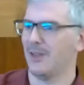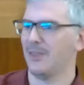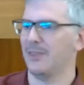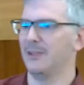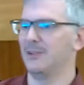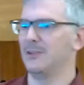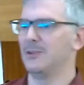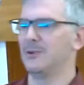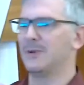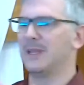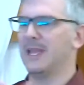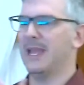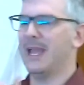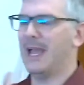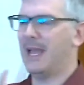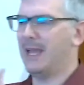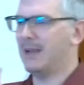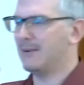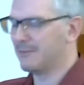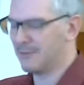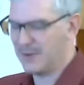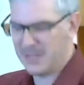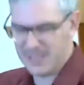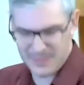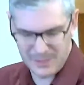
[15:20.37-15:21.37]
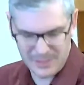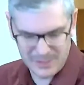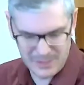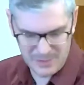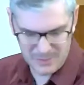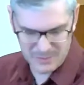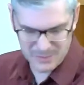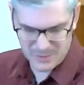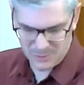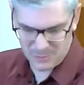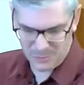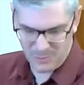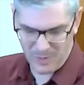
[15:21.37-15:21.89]
that you can't read the
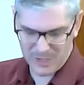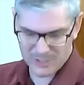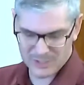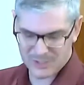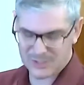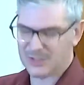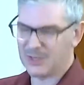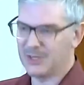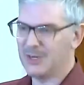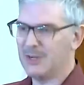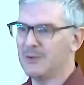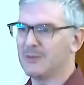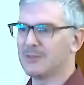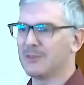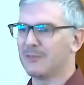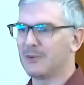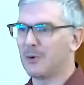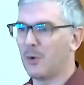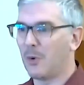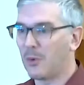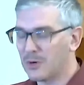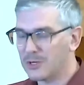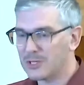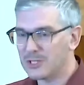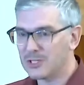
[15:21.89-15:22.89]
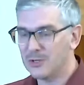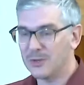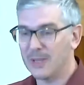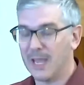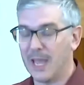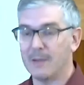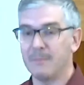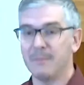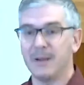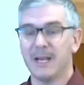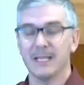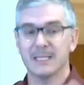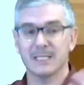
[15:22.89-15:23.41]
news or watch the news. Of course you
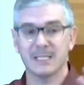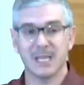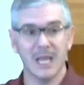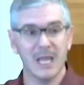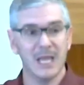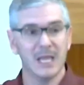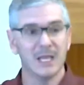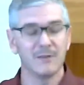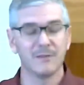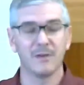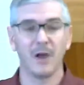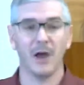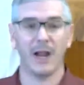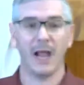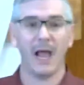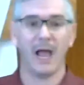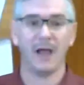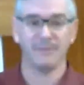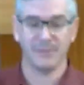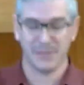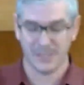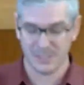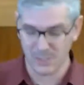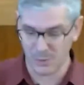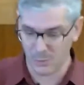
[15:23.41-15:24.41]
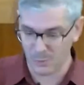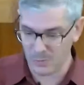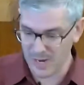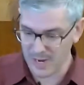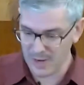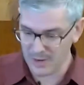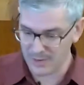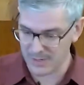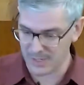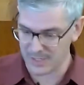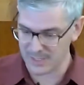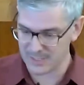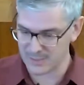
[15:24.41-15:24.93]
can, but you've got to have this
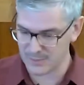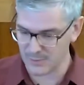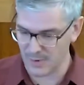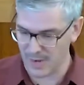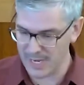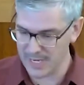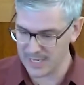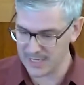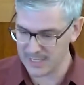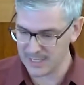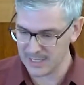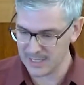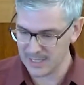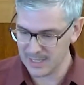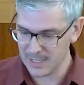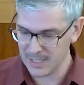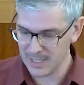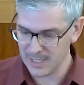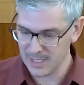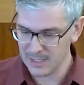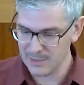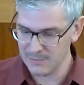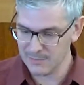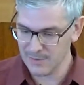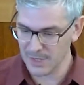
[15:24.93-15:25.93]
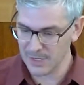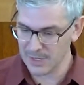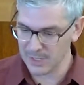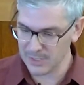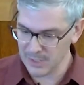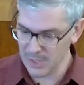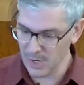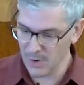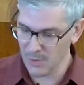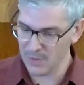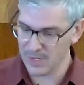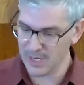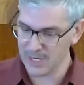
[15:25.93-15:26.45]
awareness, right? You've got to
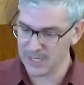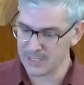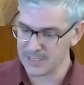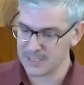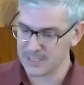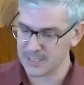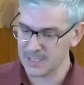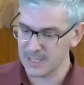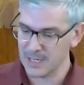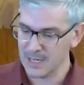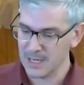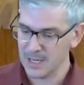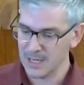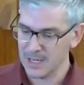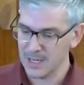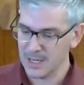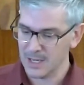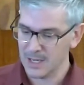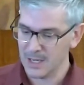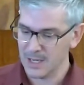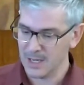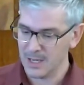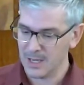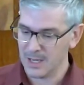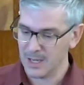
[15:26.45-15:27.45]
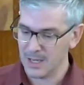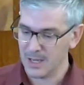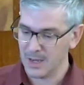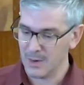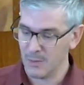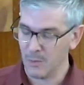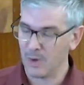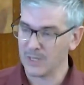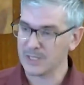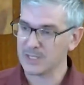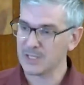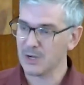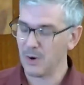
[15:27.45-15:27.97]
notice
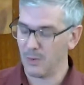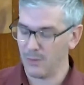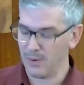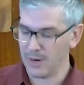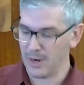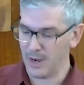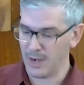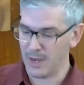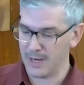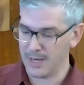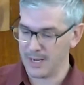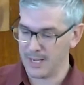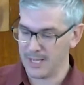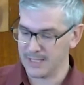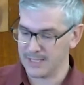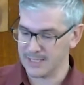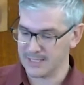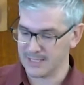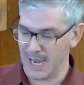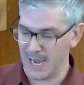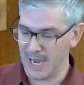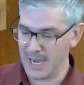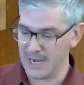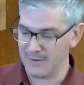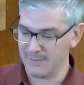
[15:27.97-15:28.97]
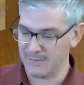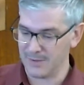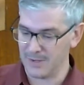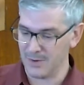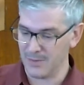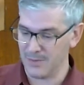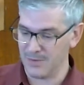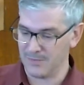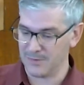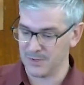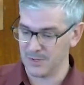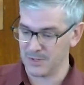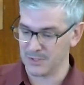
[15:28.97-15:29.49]
what's going on inside of you
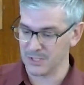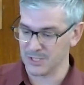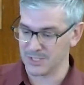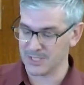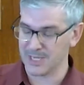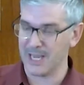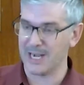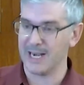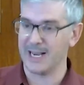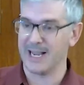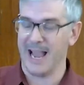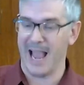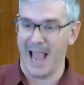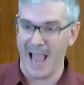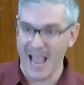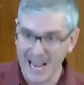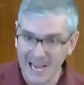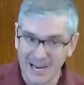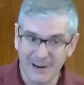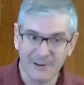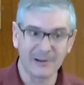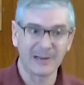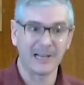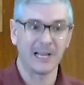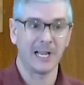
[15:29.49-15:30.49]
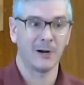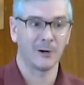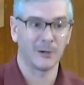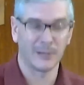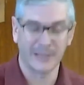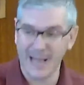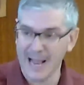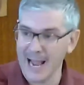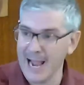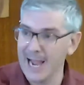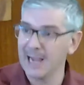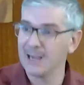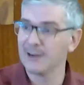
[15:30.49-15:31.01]
if you're just getting angrier
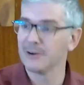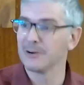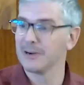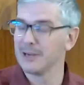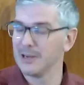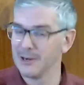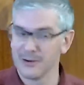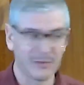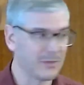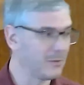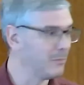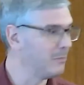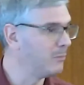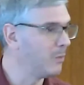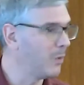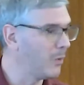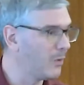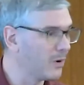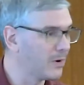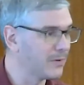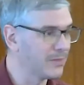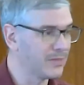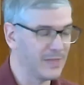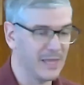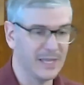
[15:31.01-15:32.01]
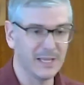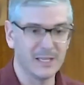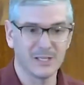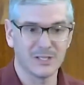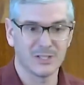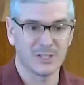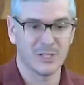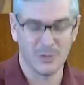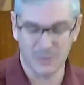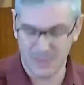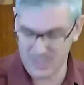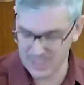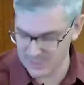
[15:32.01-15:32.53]
and angrier the more things
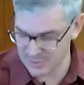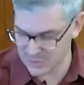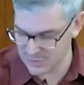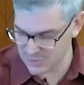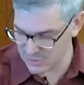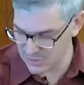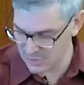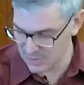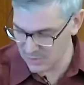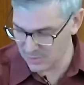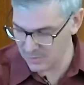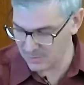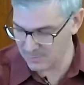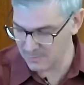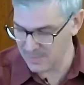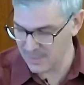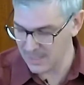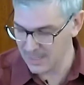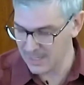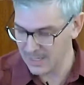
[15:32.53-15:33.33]
you consume,